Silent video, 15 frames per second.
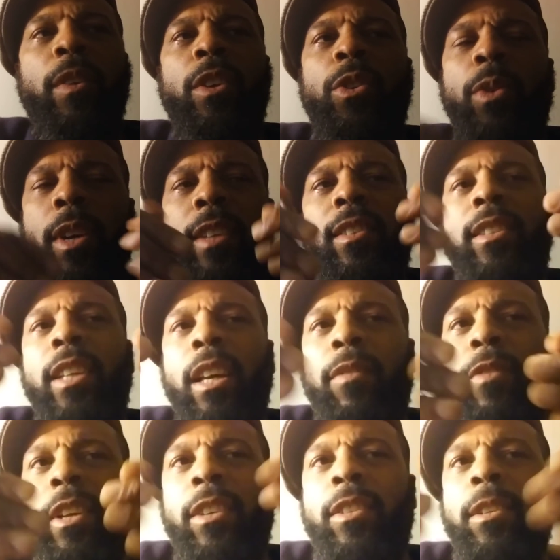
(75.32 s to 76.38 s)
you can see
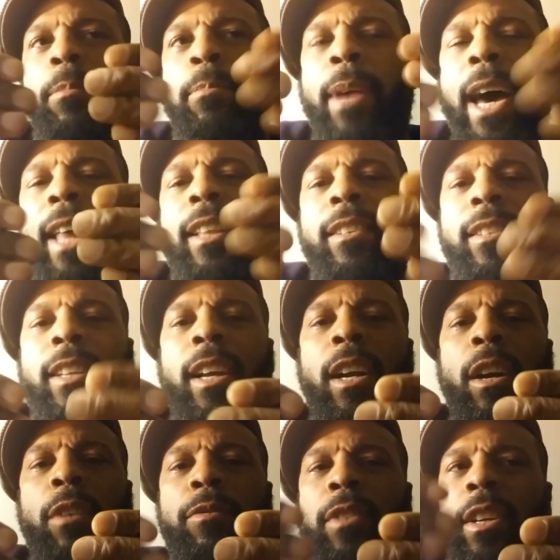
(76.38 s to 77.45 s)
if there's some balance
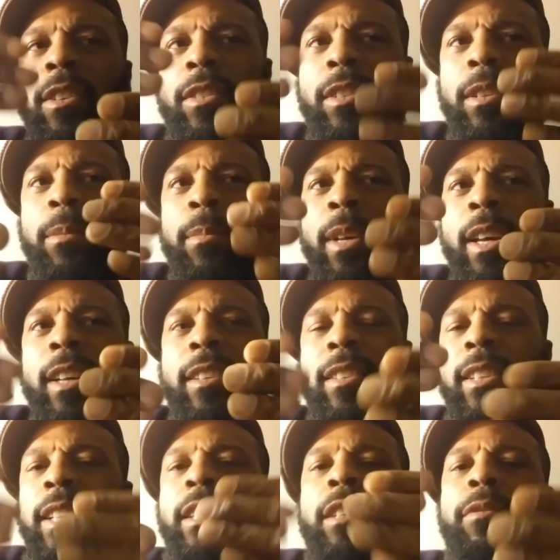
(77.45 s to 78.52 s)
there, if there's some
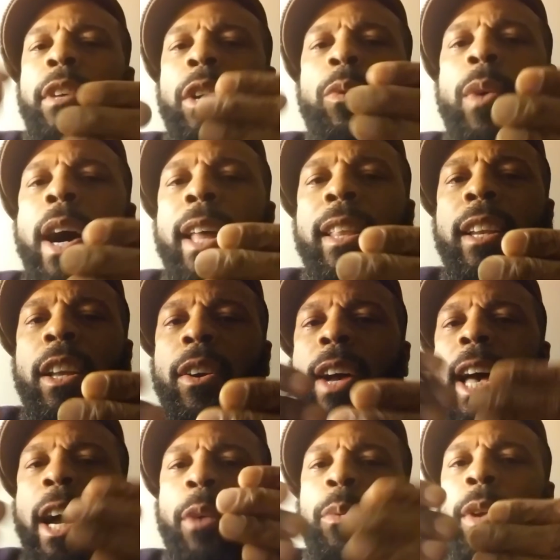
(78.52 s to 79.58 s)
sense of equality or
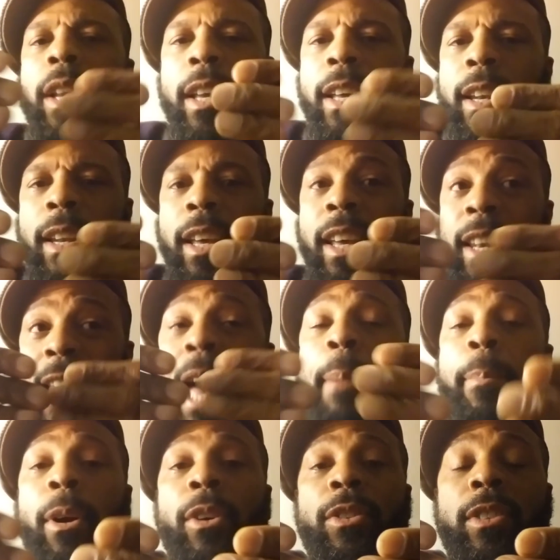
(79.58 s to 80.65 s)
equity in that
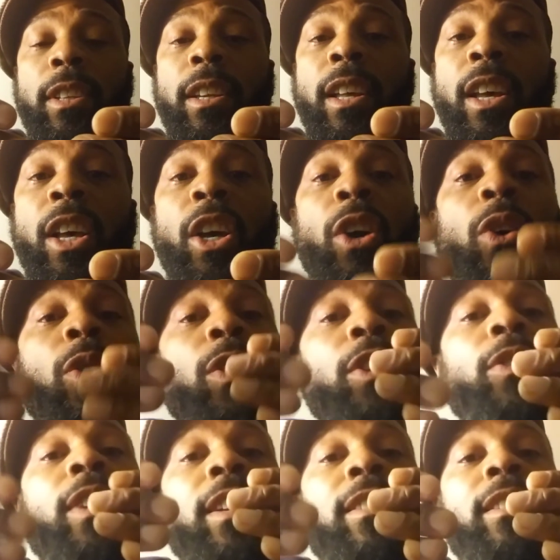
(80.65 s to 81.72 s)
person, or
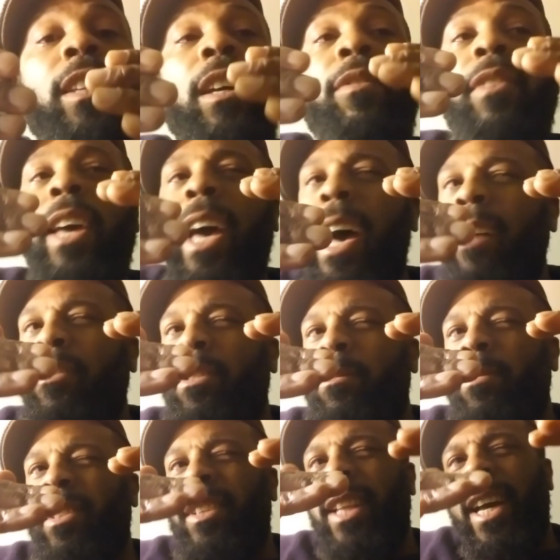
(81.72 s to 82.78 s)
you can see if they have
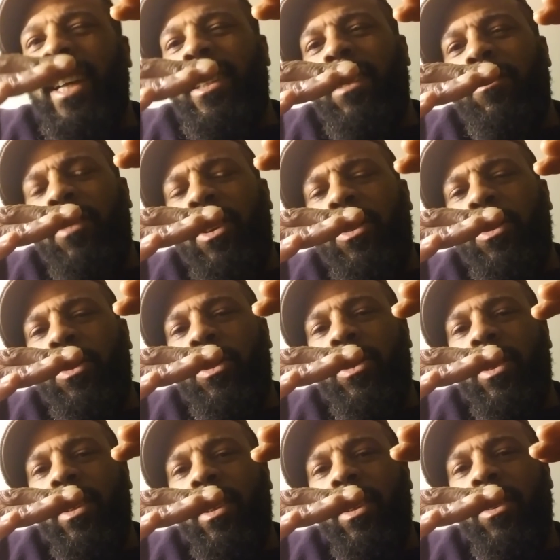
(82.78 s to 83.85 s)
some slanted
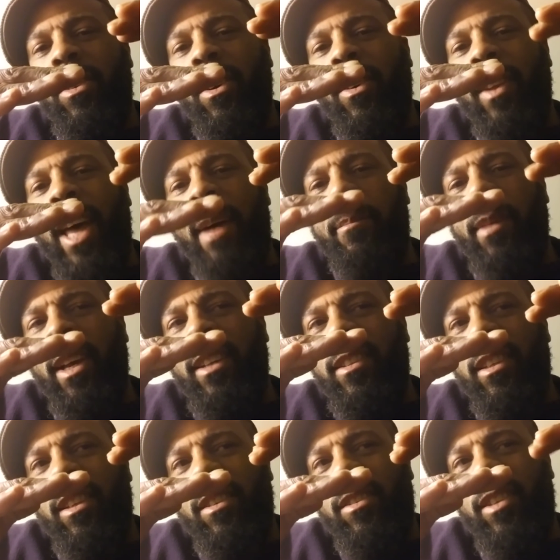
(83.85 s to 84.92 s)
views. You know, that means
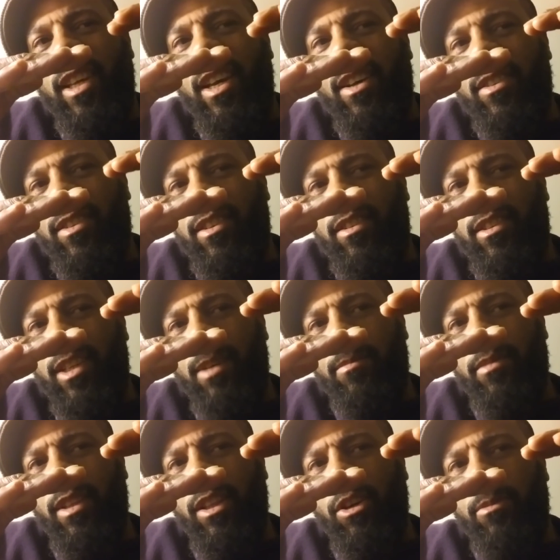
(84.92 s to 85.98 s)
that their scales are
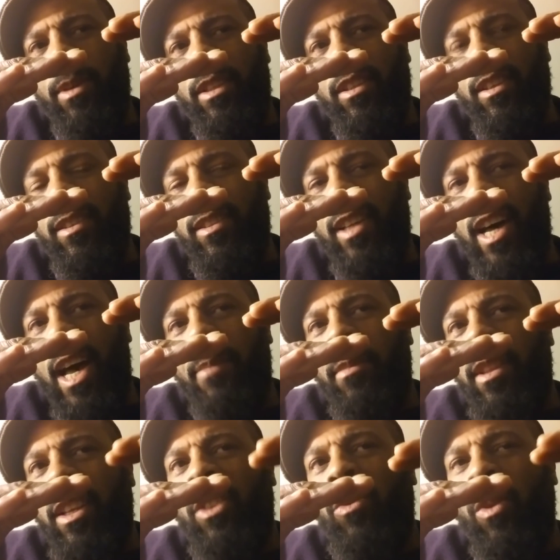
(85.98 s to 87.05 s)
tipped a little bit to the side,
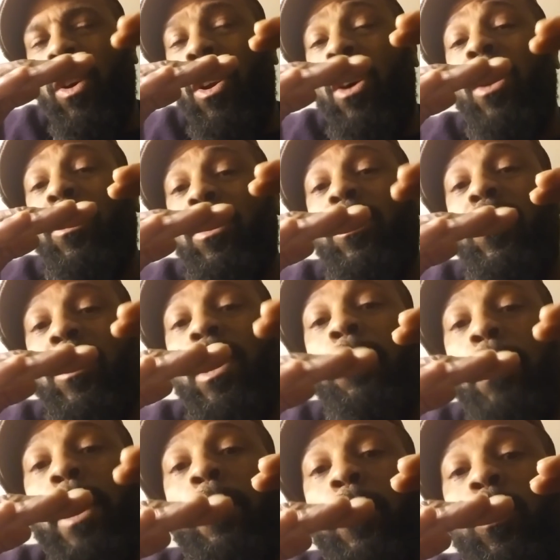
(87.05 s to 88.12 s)
but then you can also see
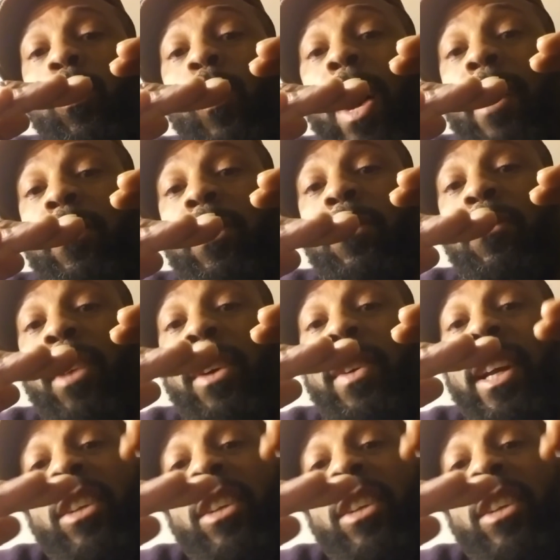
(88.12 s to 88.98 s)
people who have some very